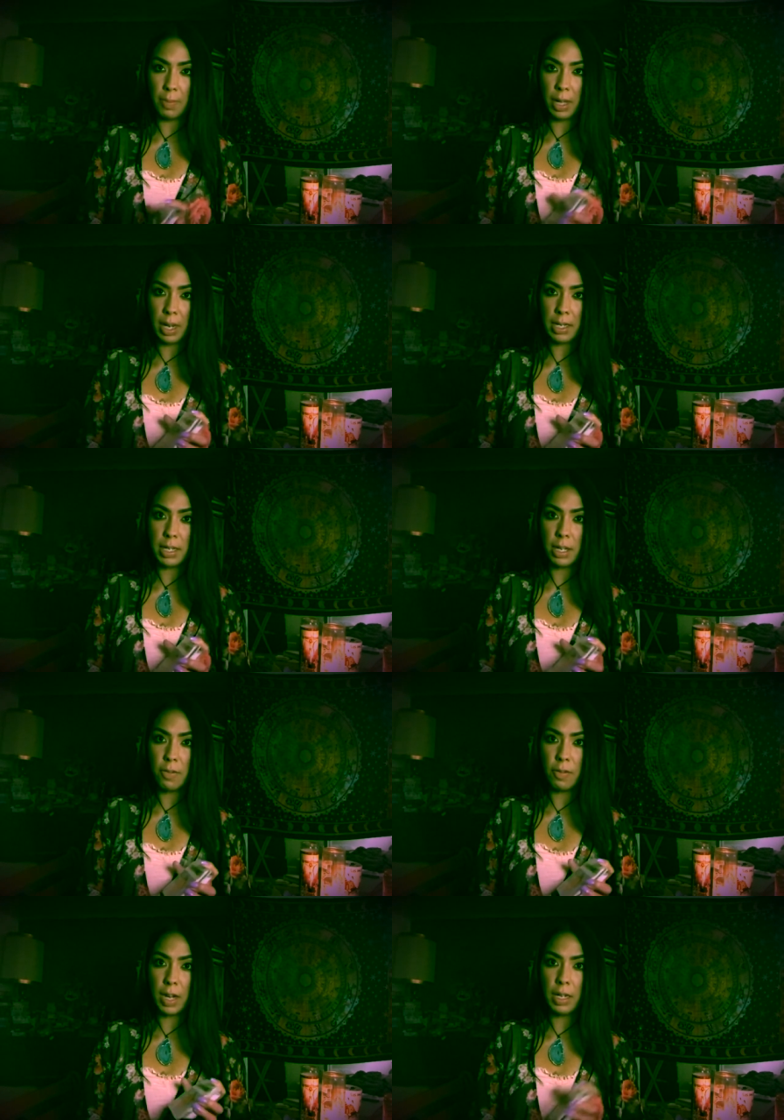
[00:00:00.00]
Like I see you
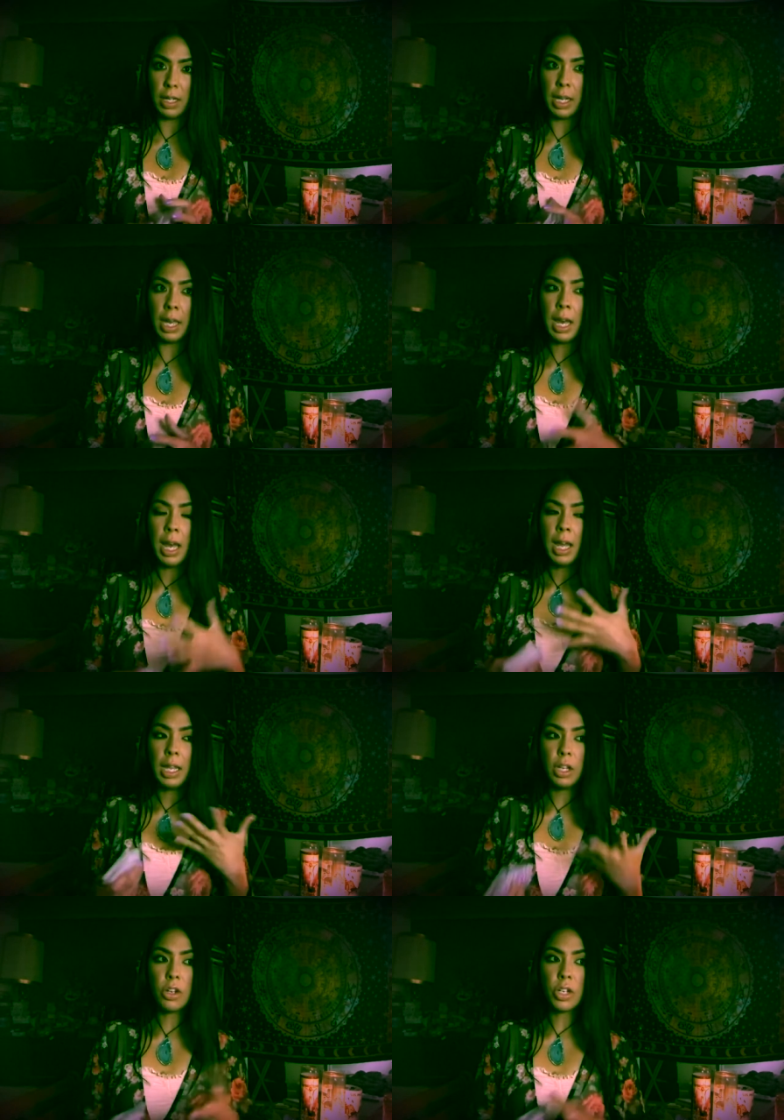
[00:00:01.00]
finally,
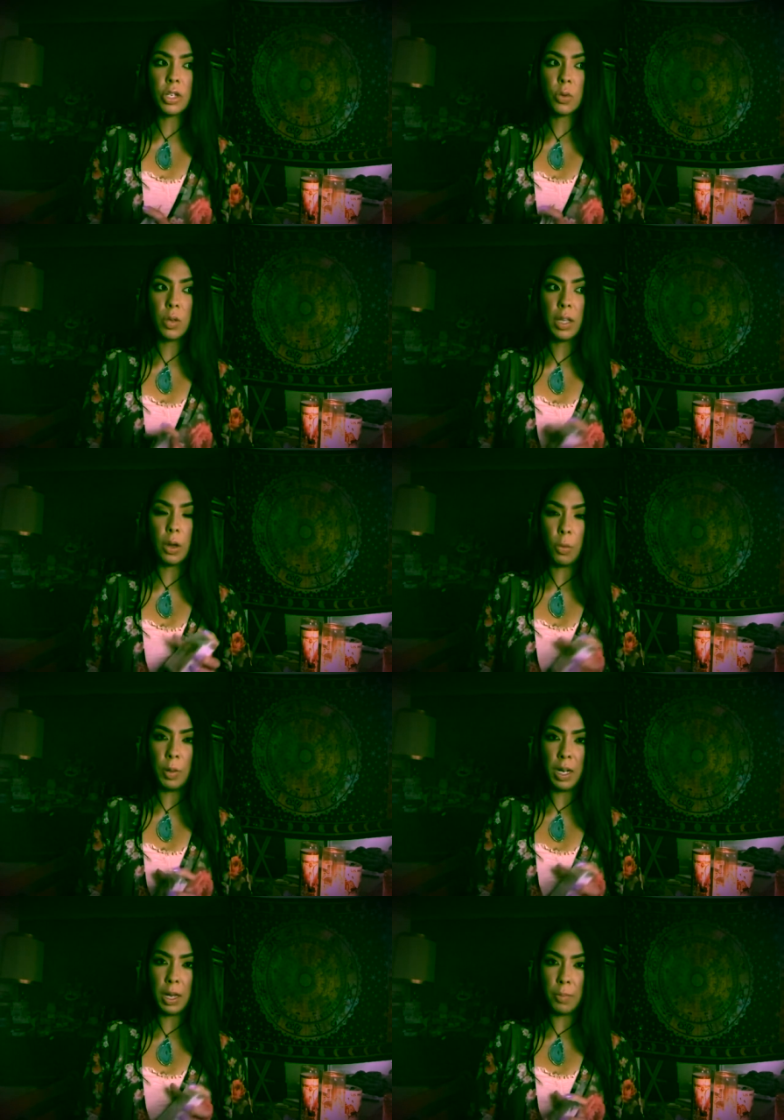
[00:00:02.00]
like you're just really
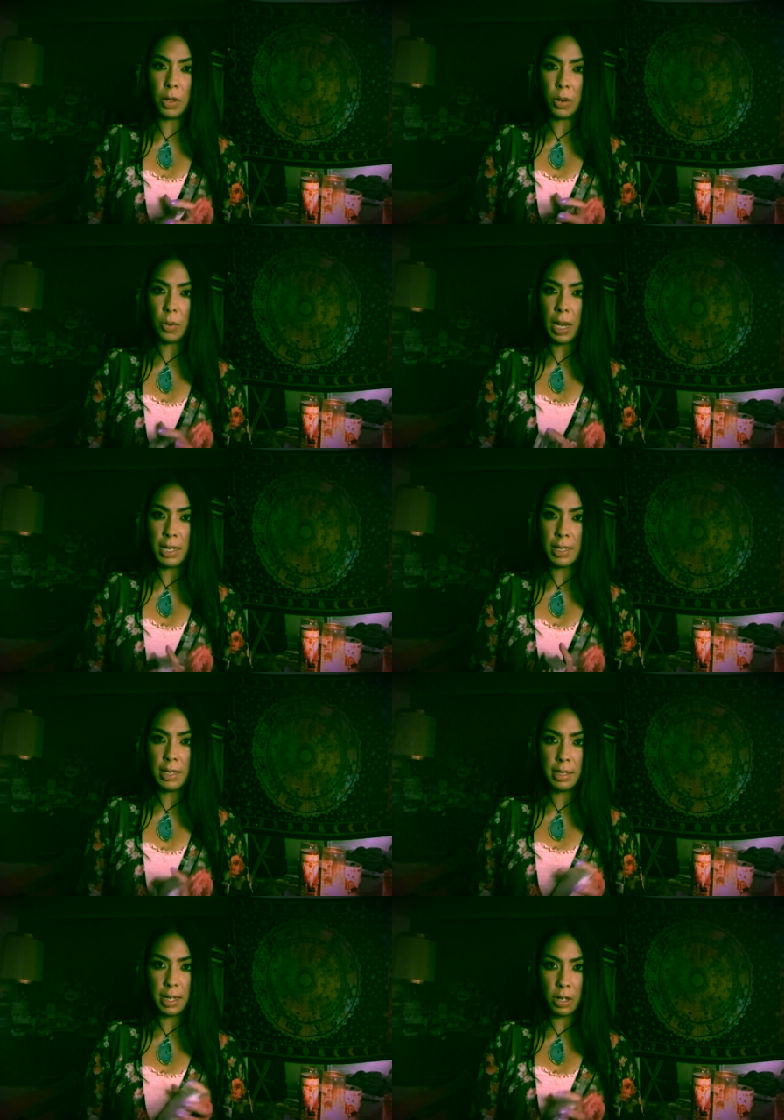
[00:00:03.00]
opening up your
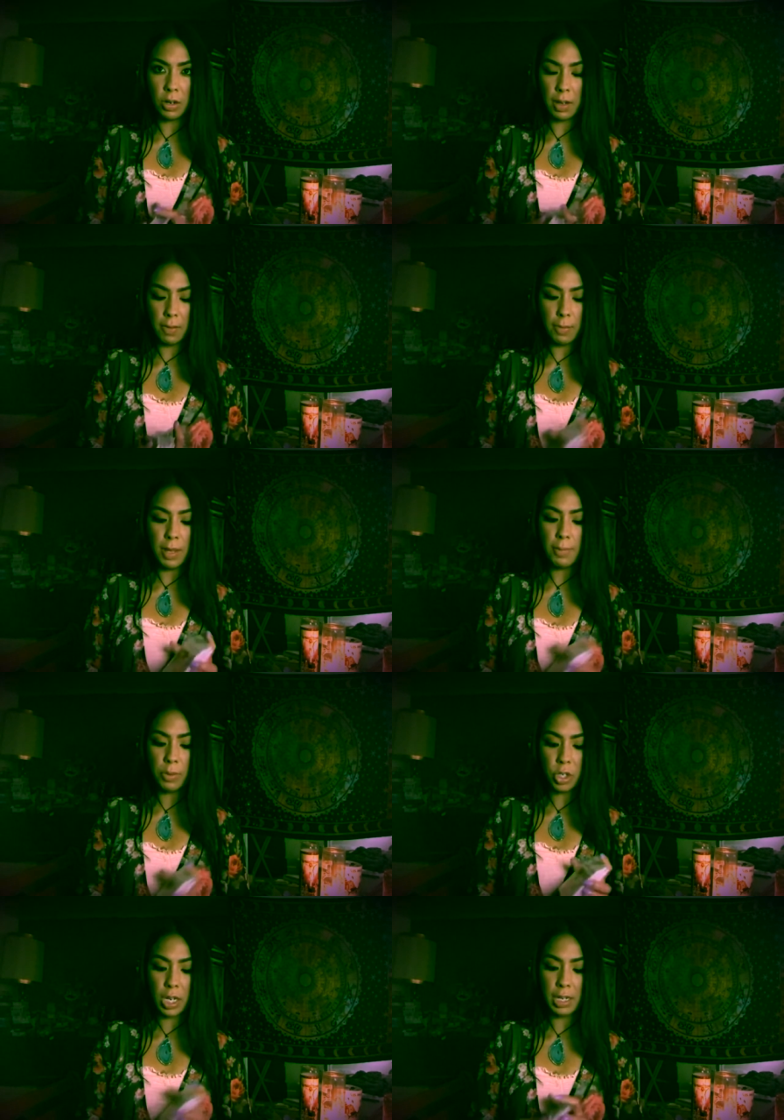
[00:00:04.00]
horizons and you're giving
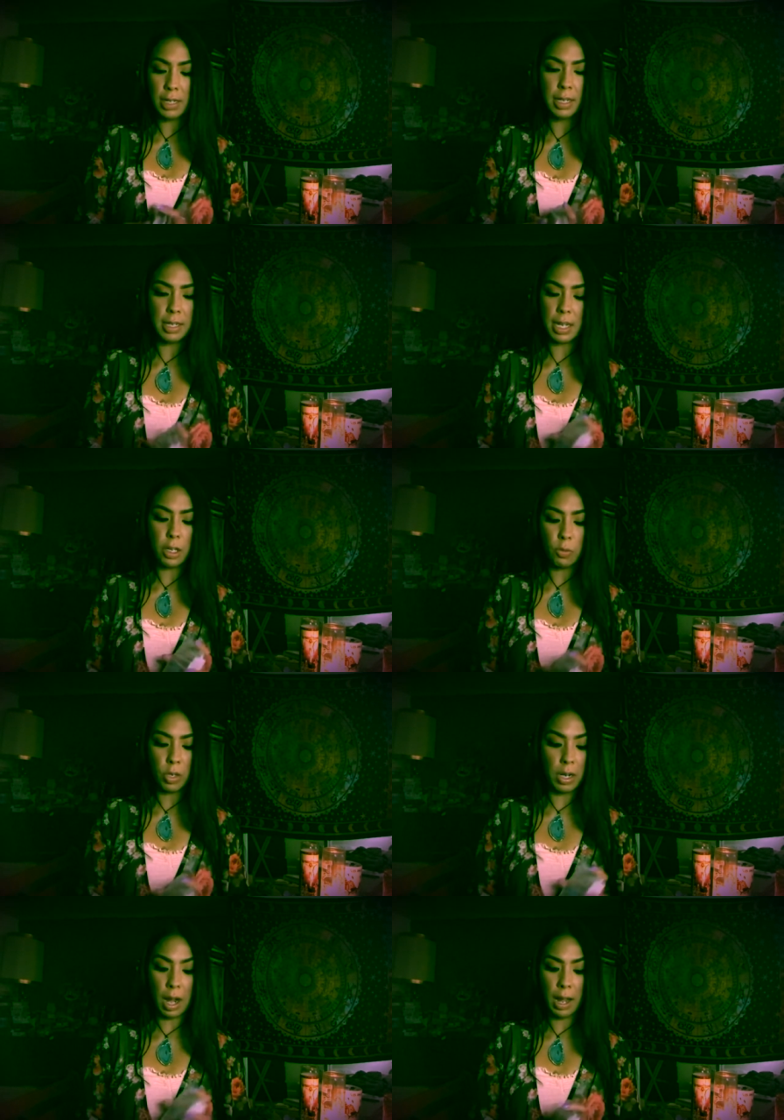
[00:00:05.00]
people chances that you
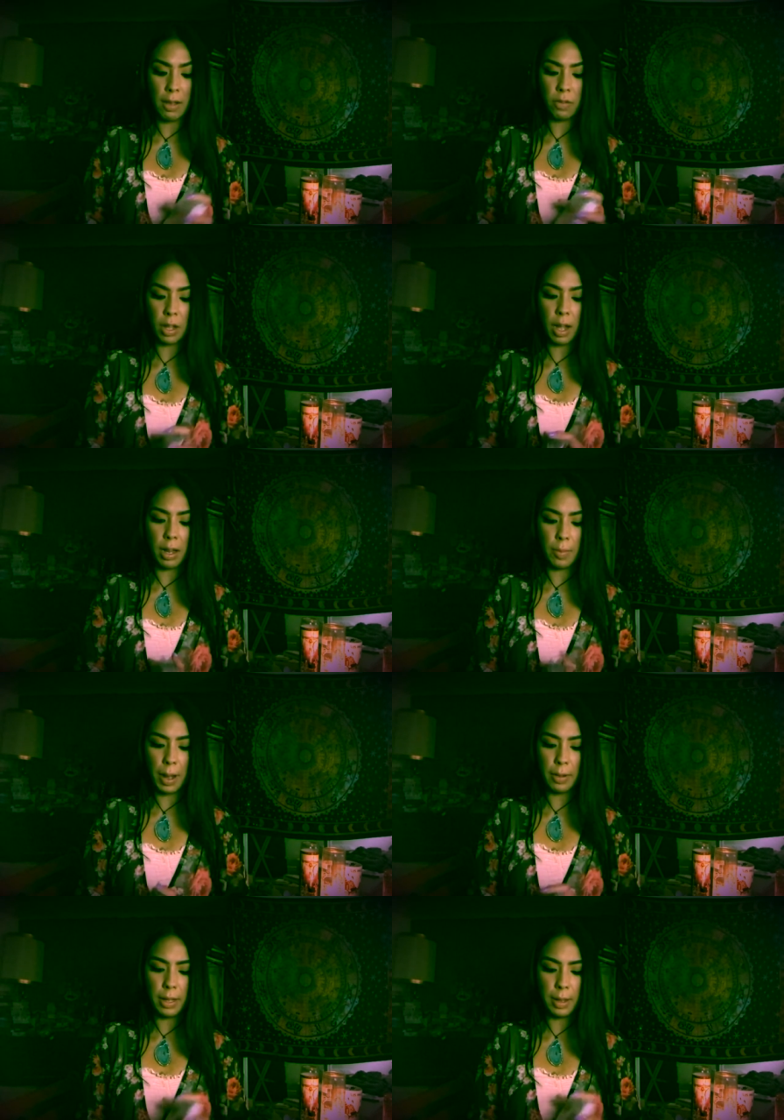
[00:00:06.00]
would not have thought
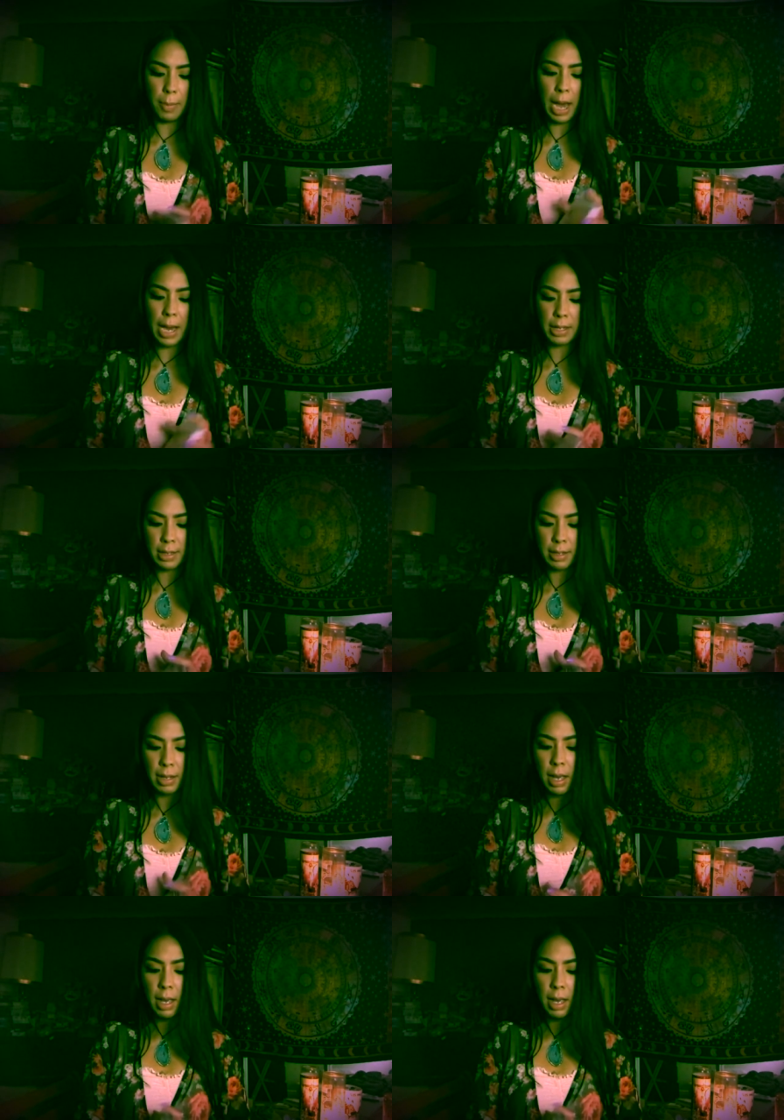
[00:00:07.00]
about in the past.